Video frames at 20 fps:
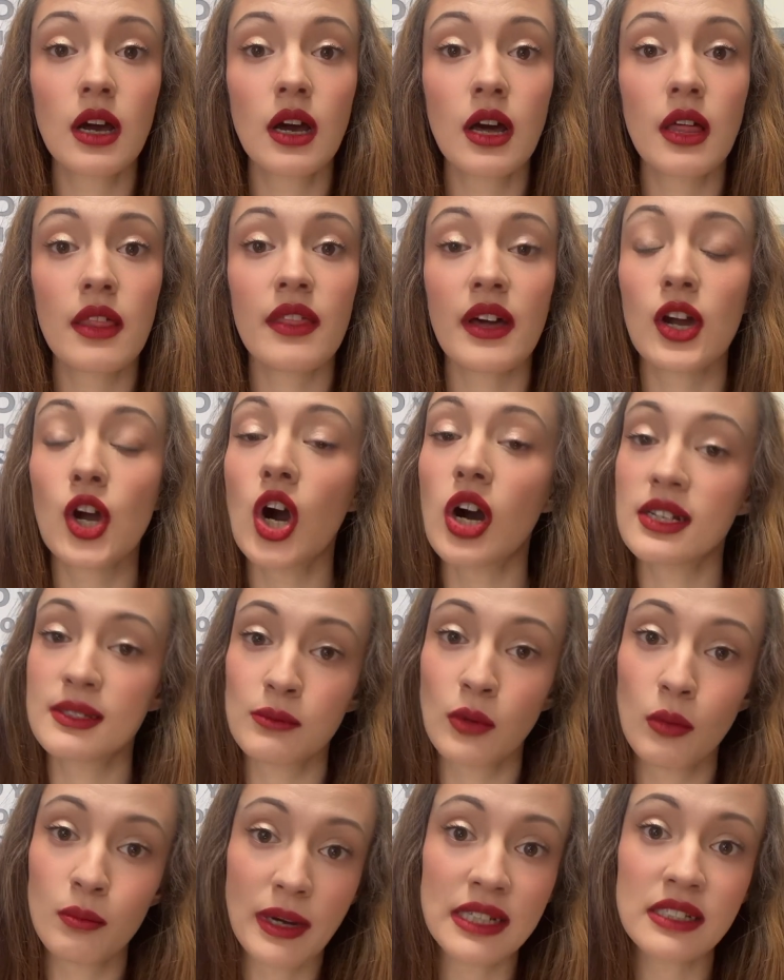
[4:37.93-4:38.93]
that cause
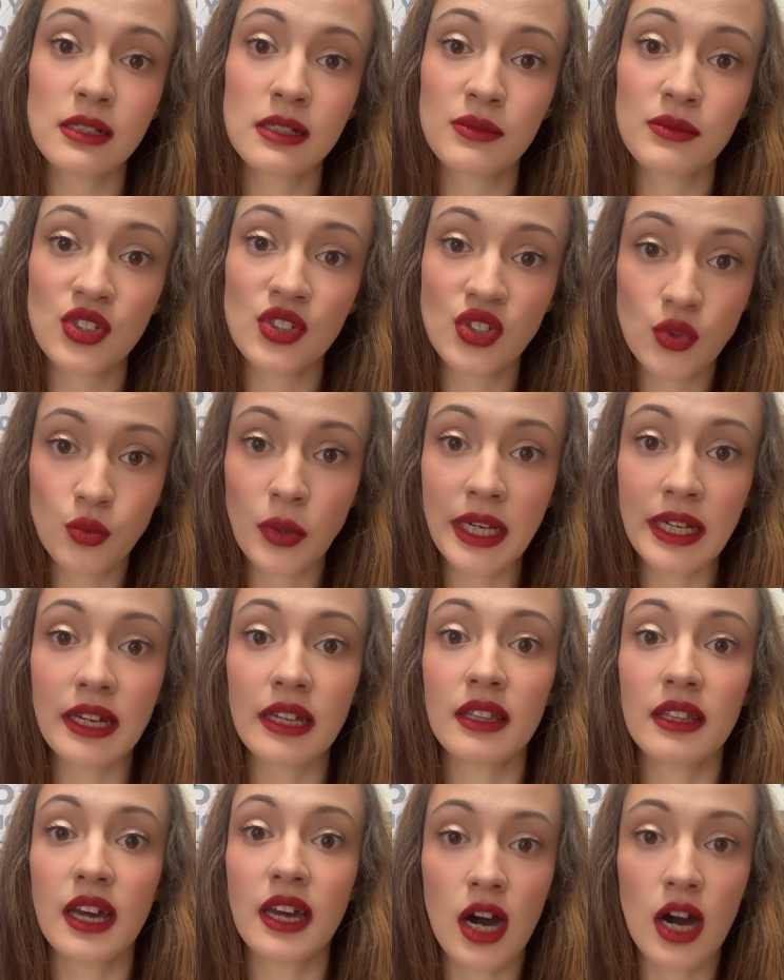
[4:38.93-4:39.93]
momentum to swing in
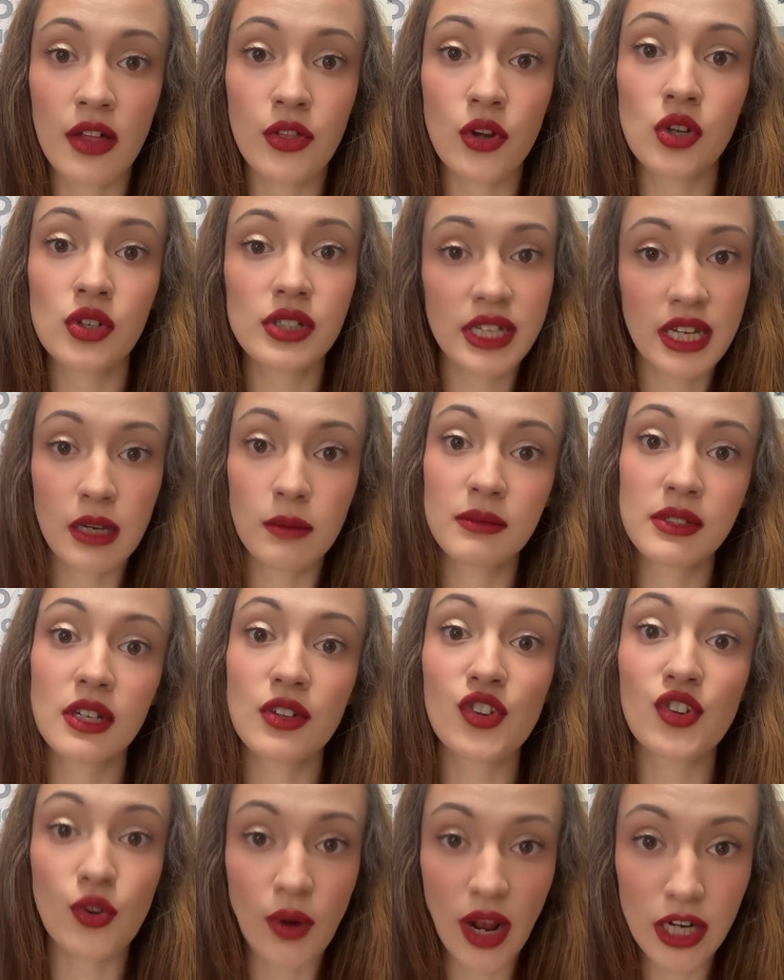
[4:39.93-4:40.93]
the other team's
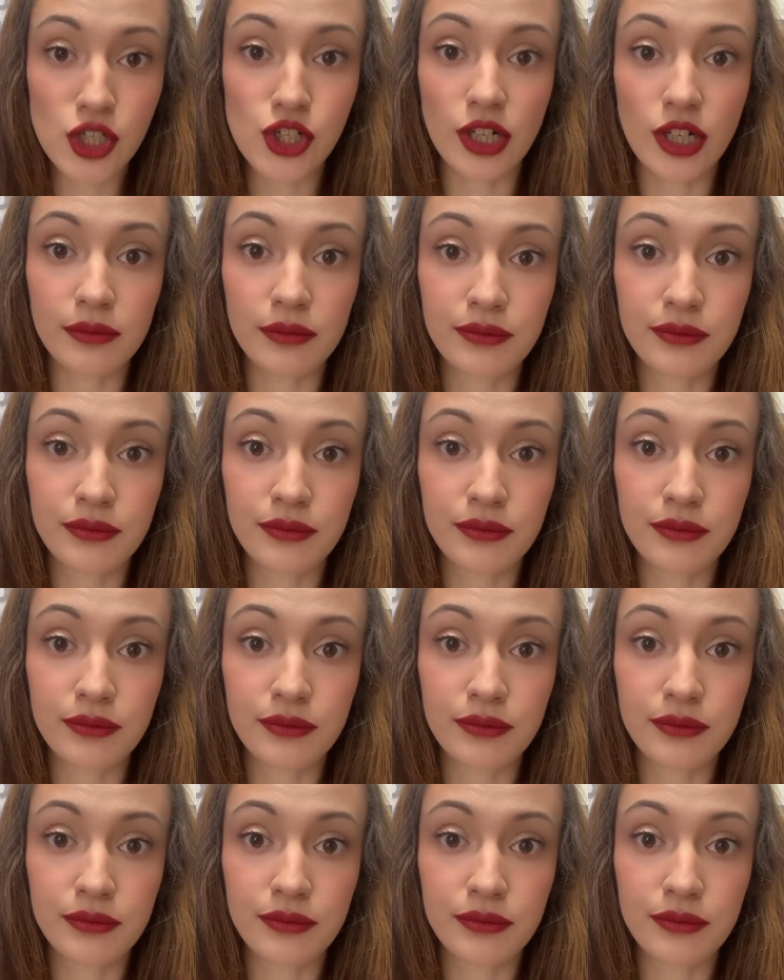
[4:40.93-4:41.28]
direction.